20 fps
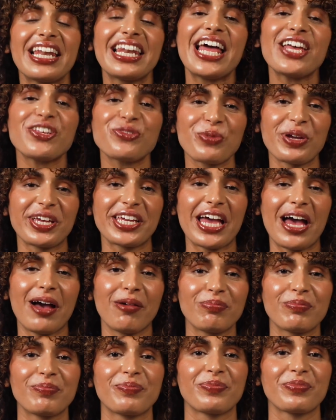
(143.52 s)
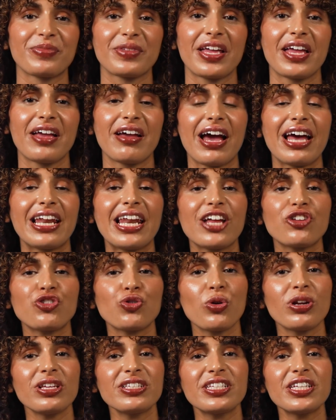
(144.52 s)
Let's recap.
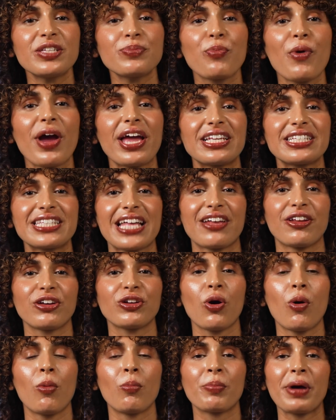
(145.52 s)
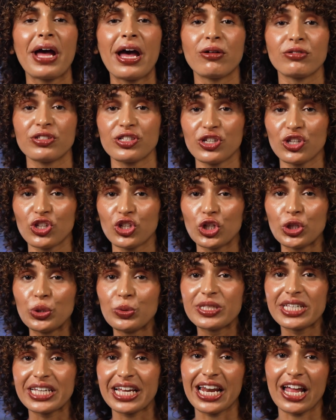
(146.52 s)
Electrolysis breaks down a compound
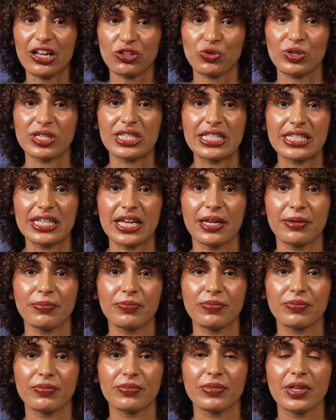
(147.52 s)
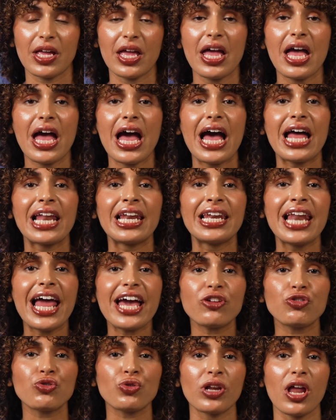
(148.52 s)
using electricity.
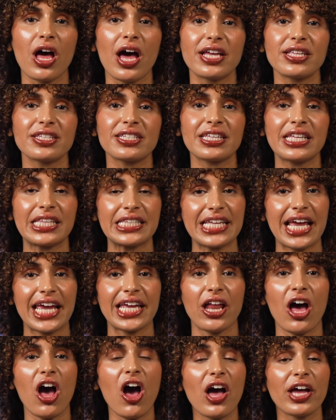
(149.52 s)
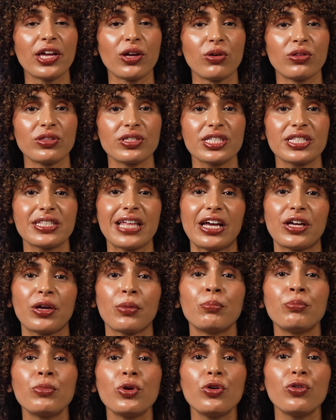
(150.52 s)
Electrolytes contain ions that
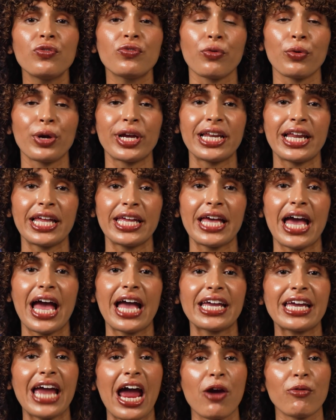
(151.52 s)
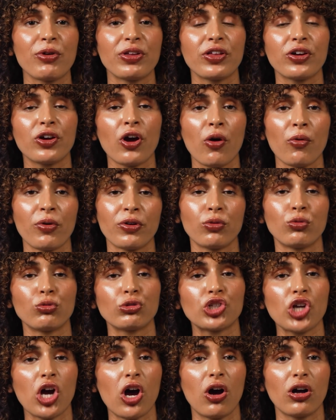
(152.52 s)
can move freely and carry the current or
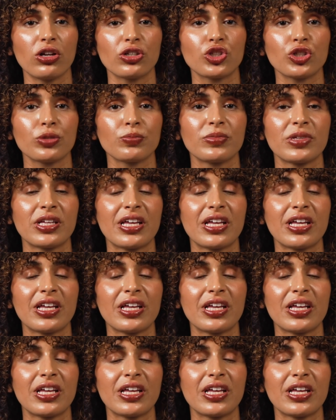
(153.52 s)
charge.